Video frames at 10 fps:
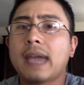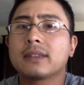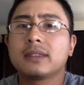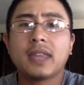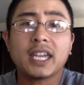
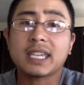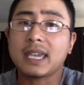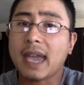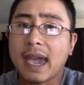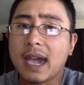Nike
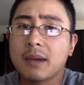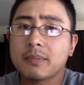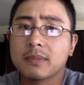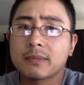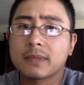app,
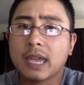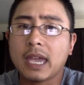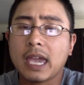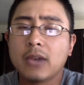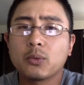
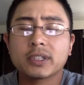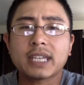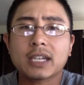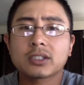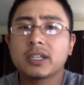it was
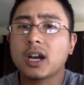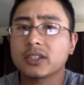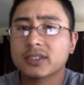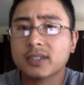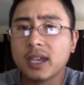actually on
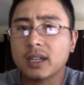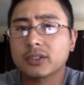sale.